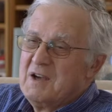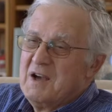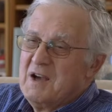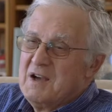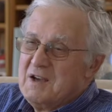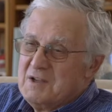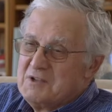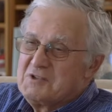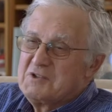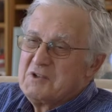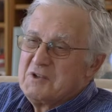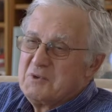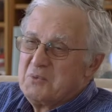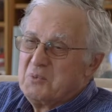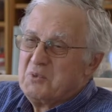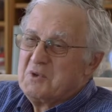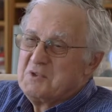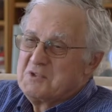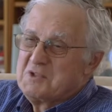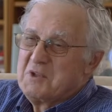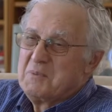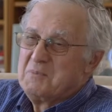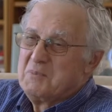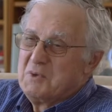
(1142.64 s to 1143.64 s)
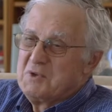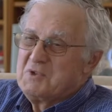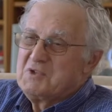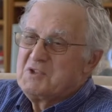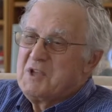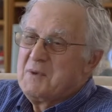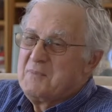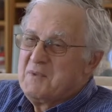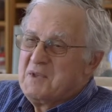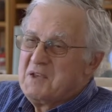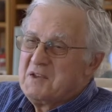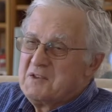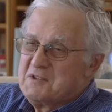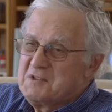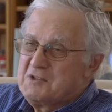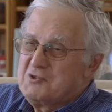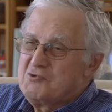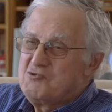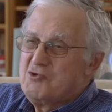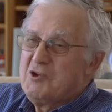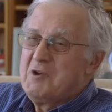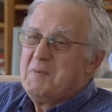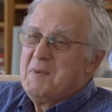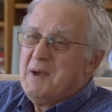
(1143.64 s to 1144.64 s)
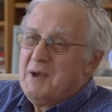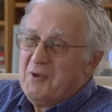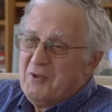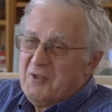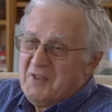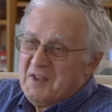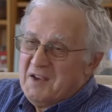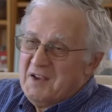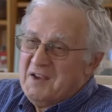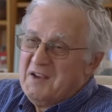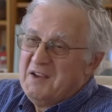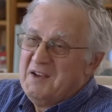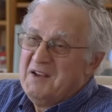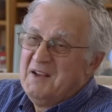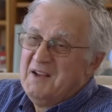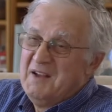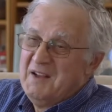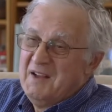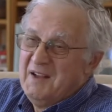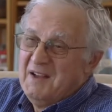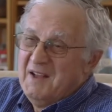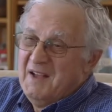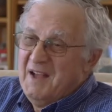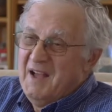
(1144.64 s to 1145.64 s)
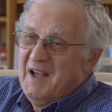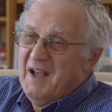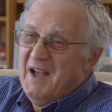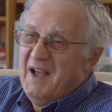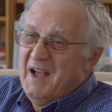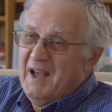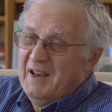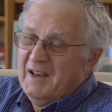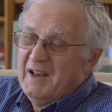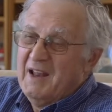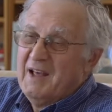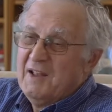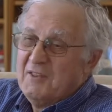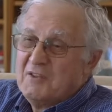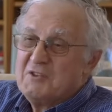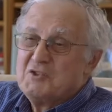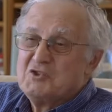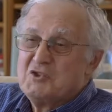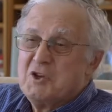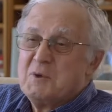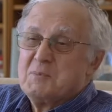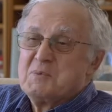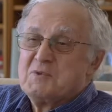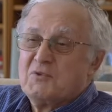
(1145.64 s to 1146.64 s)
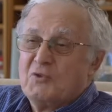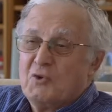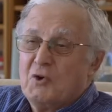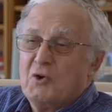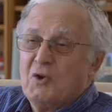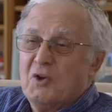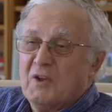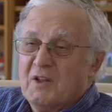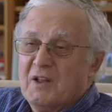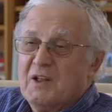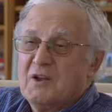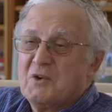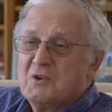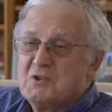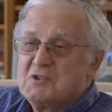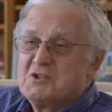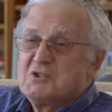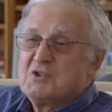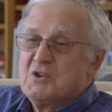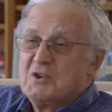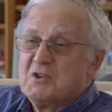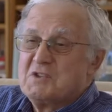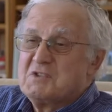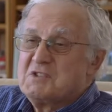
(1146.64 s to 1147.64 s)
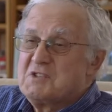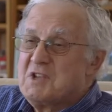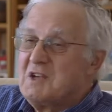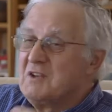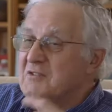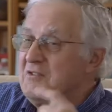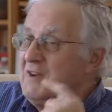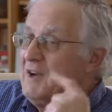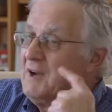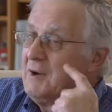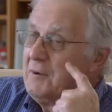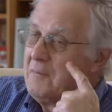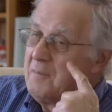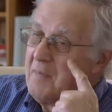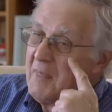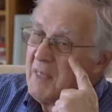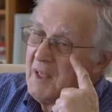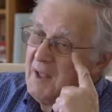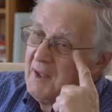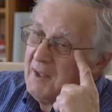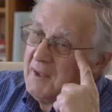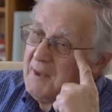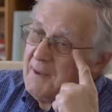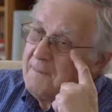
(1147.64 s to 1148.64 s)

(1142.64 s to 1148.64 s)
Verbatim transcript: answered was to put something extreme out there and let the chips fall, let it sort itself out. It